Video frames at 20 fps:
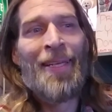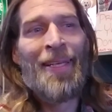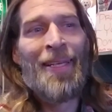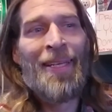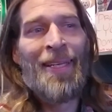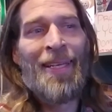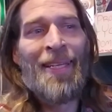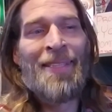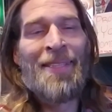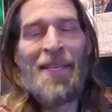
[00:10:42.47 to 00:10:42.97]

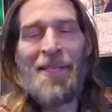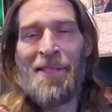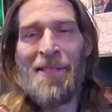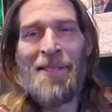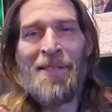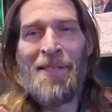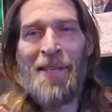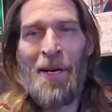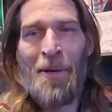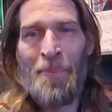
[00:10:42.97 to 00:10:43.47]
It doesn't
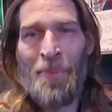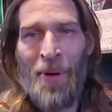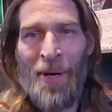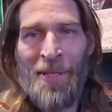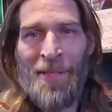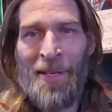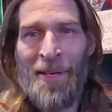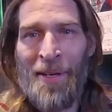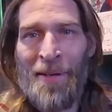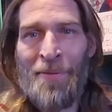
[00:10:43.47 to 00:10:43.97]
set a
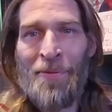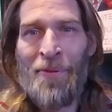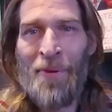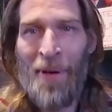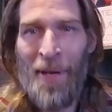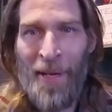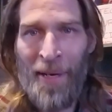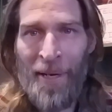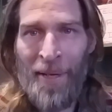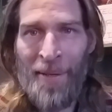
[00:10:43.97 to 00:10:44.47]
precedent
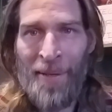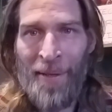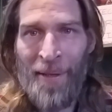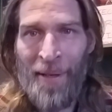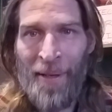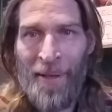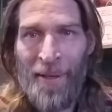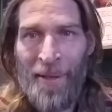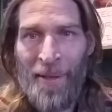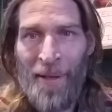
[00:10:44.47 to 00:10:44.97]
for
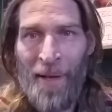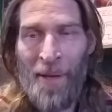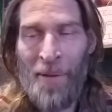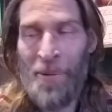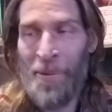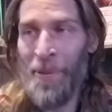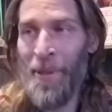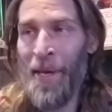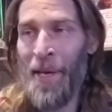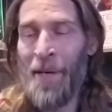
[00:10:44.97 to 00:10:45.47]
anything
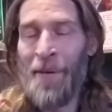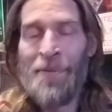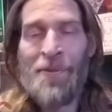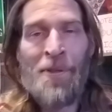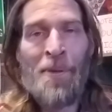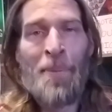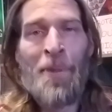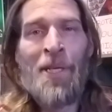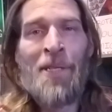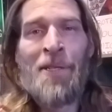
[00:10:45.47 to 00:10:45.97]
other than if
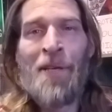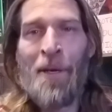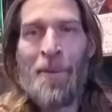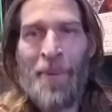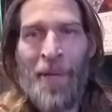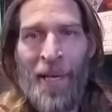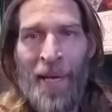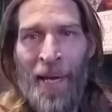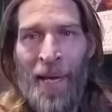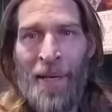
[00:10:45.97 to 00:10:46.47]
somebody's
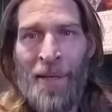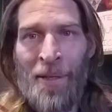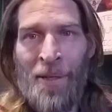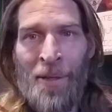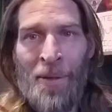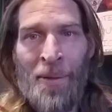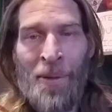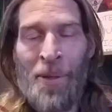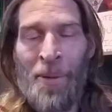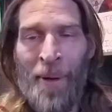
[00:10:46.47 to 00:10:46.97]
coming at
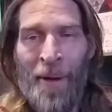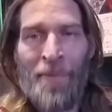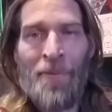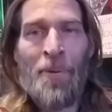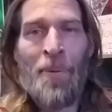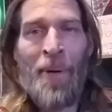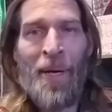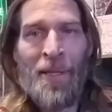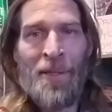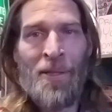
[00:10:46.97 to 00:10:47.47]
you, you have
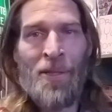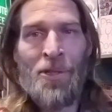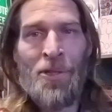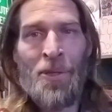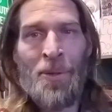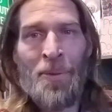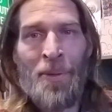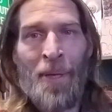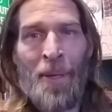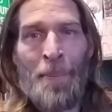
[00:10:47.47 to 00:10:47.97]
the right to
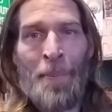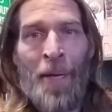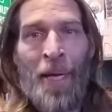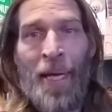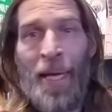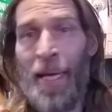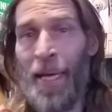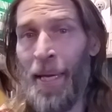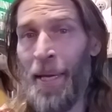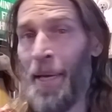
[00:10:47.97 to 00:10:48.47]
shoot them.
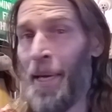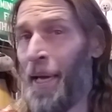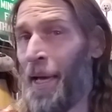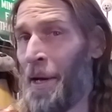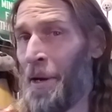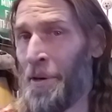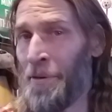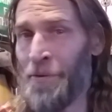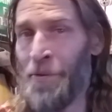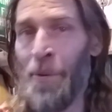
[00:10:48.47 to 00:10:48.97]

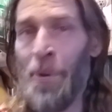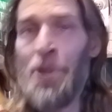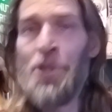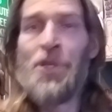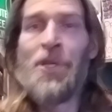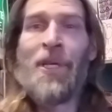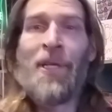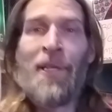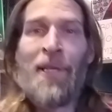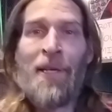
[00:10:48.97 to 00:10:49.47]

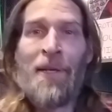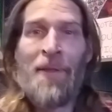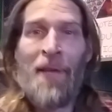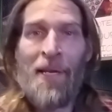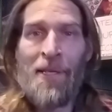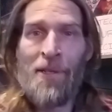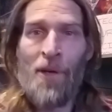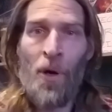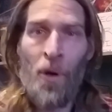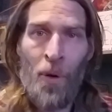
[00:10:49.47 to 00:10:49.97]
Unfortunately,
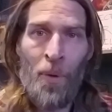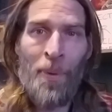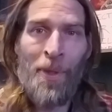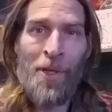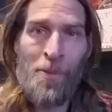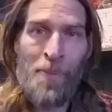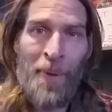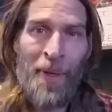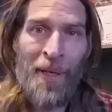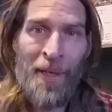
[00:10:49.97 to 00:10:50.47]
that's
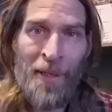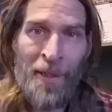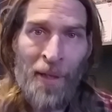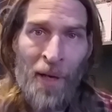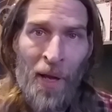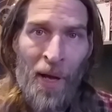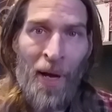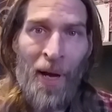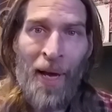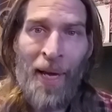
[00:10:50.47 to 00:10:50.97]
always been in
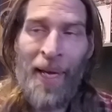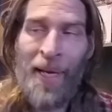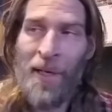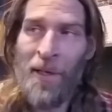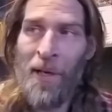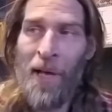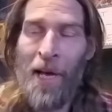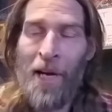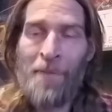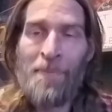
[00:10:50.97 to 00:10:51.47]
law, and a
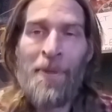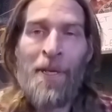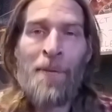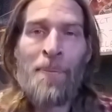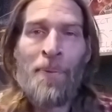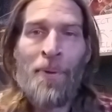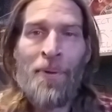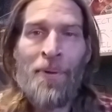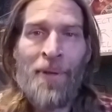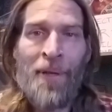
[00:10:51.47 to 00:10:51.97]
lot of
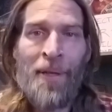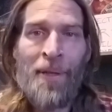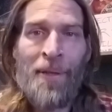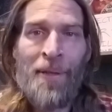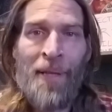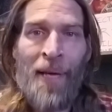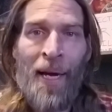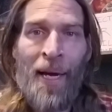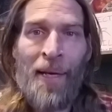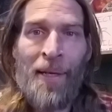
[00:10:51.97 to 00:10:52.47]
people think
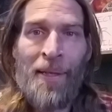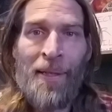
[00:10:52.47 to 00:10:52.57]
that,